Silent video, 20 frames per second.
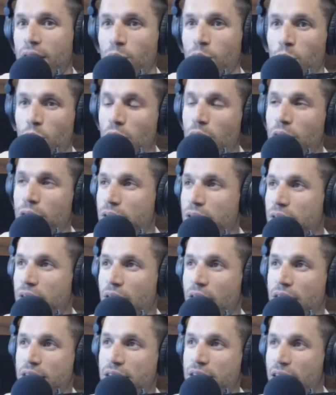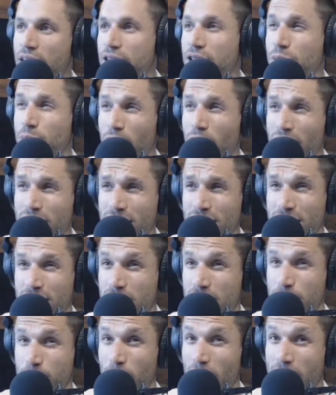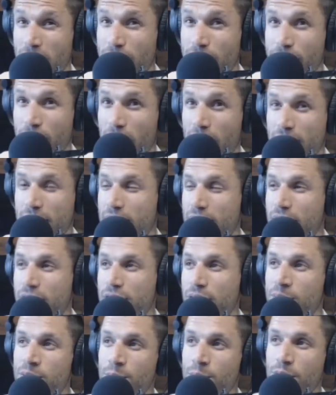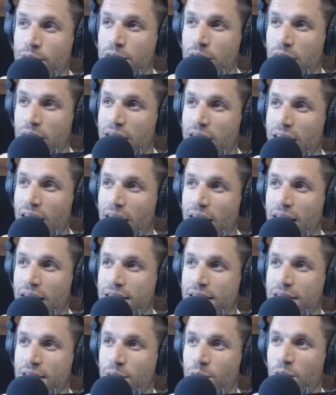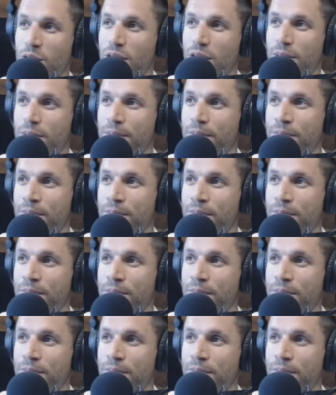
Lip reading: world and their educational process, despite the fact that they're some of the most elite athletes in the world.